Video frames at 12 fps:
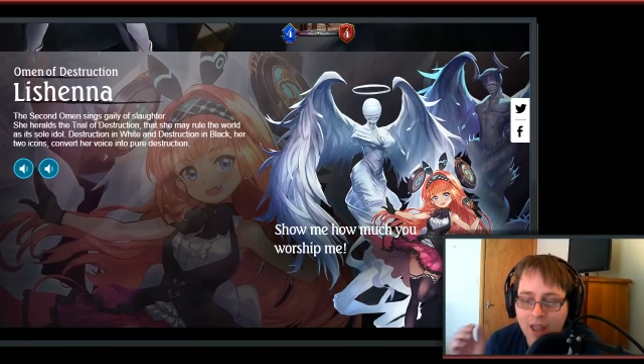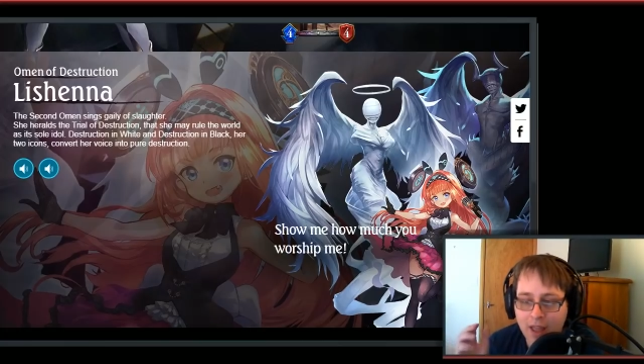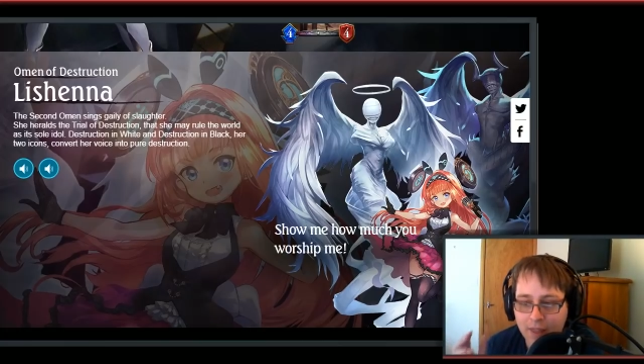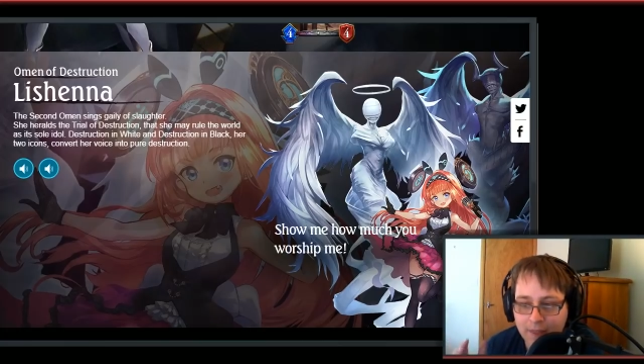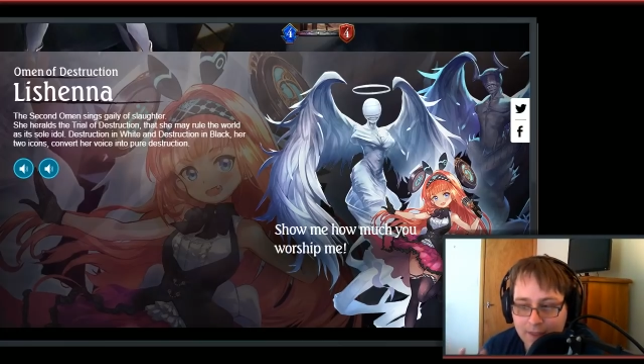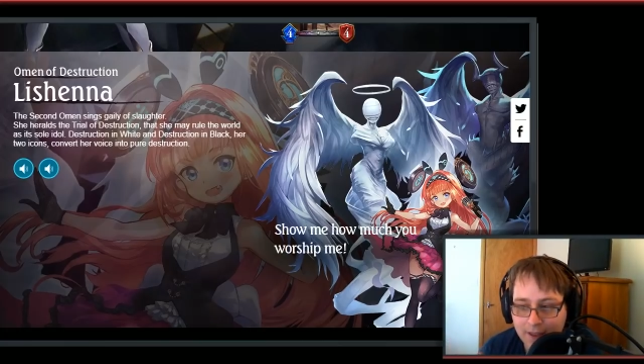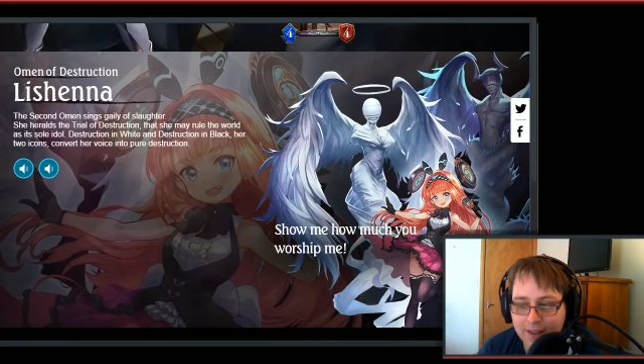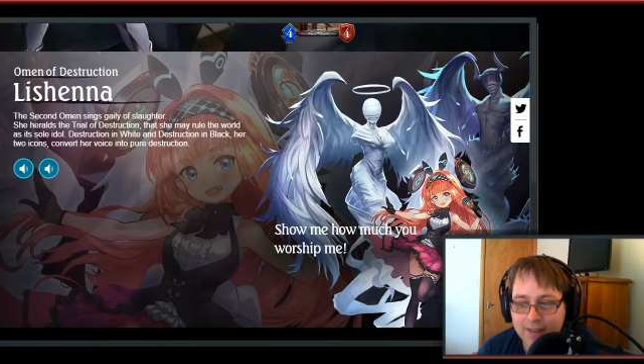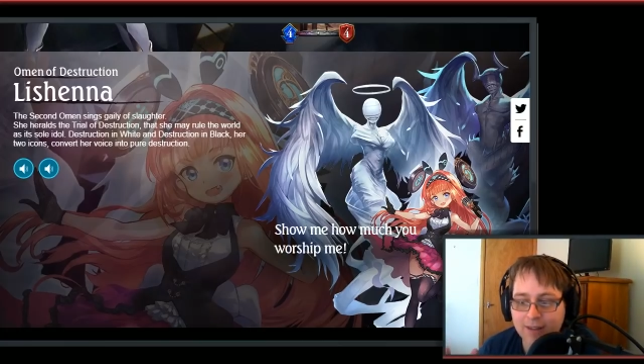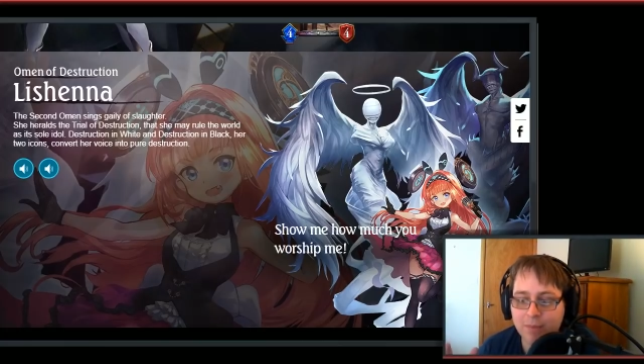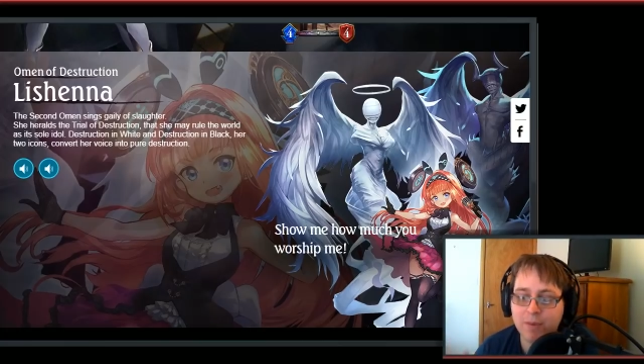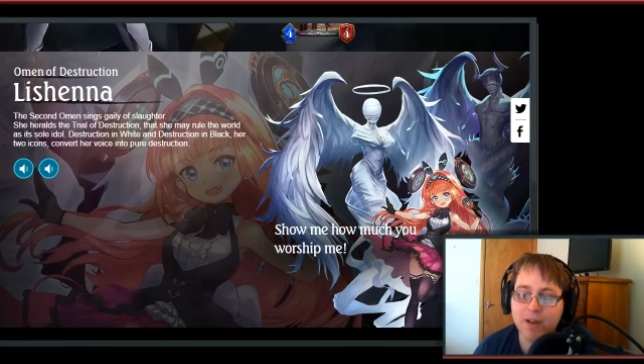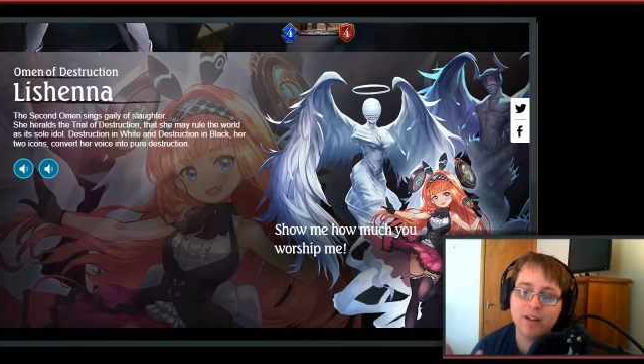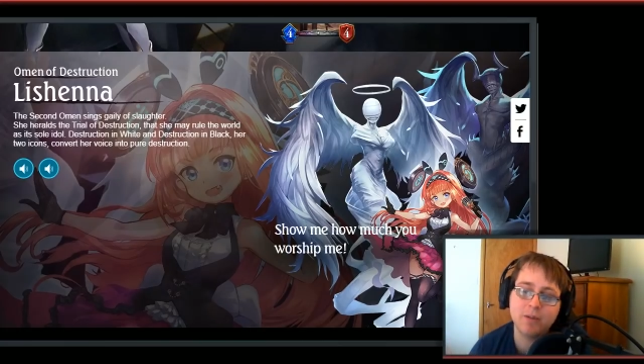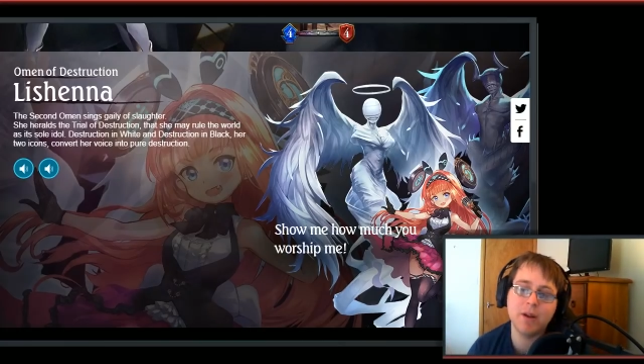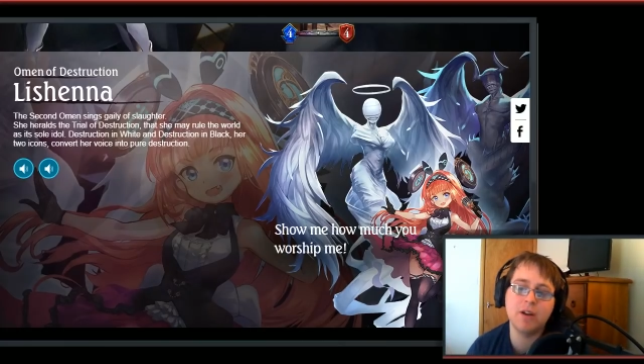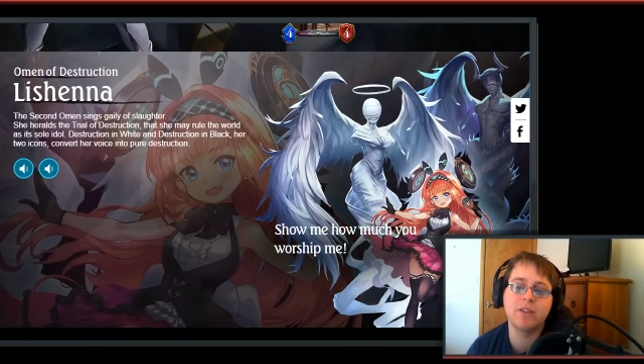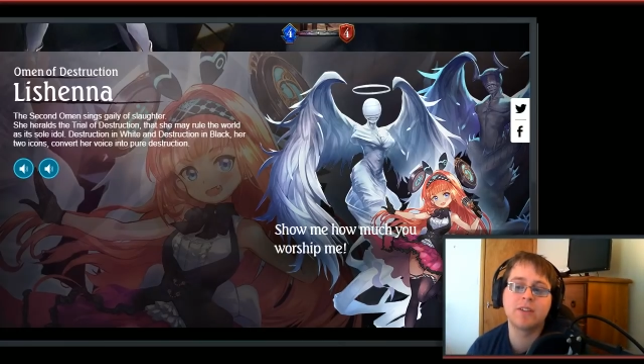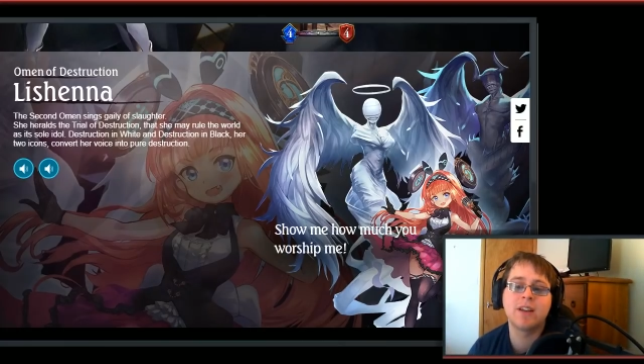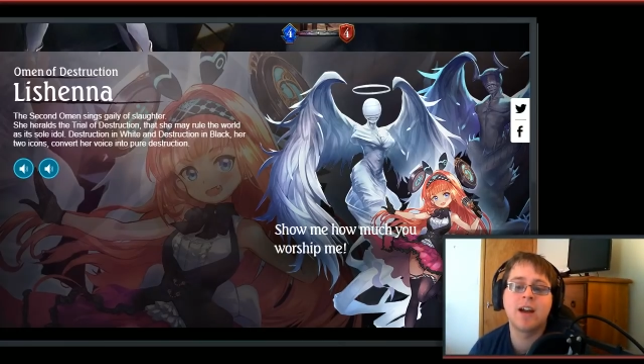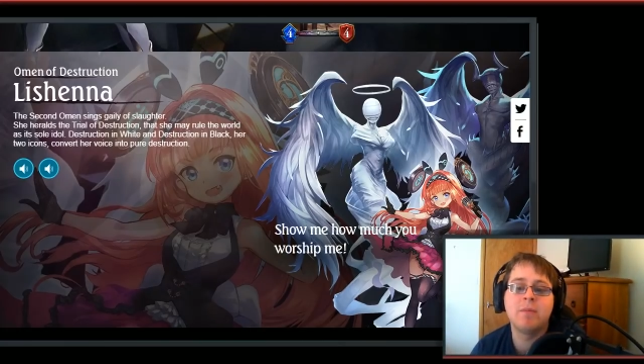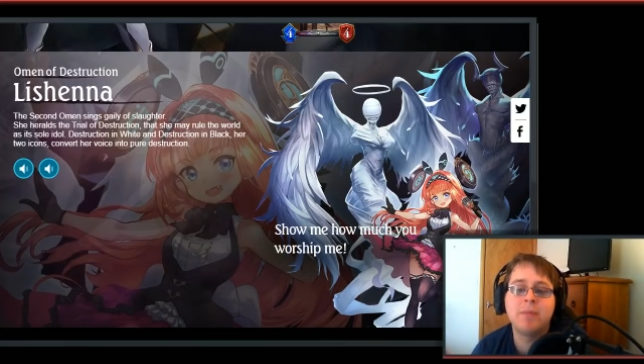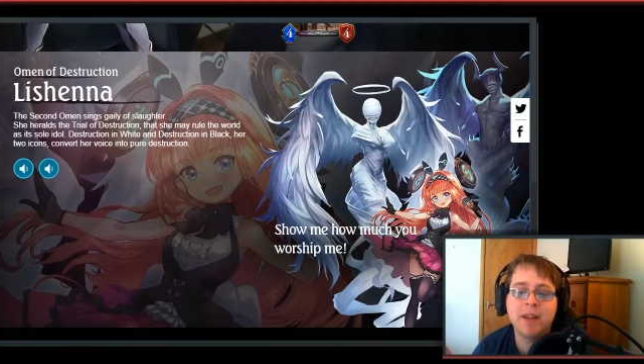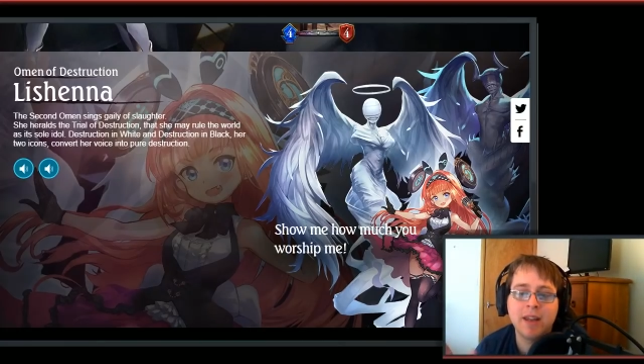there's a bit of debate on this
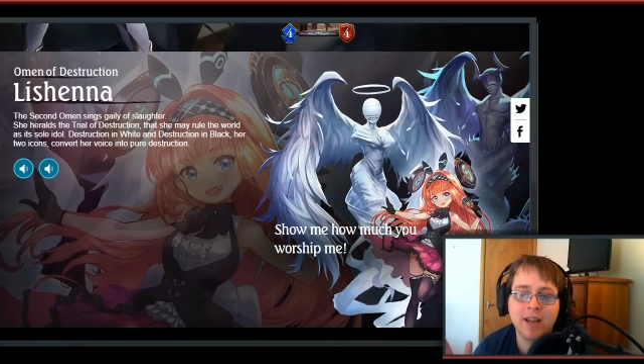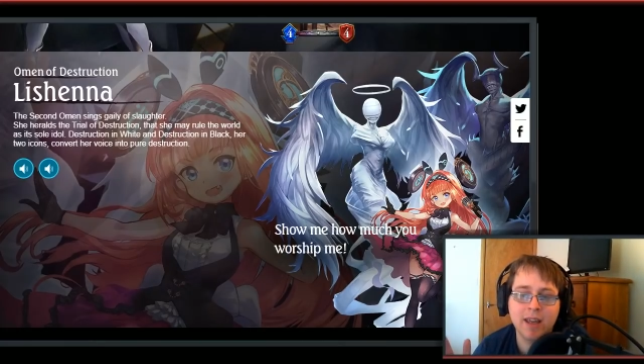card being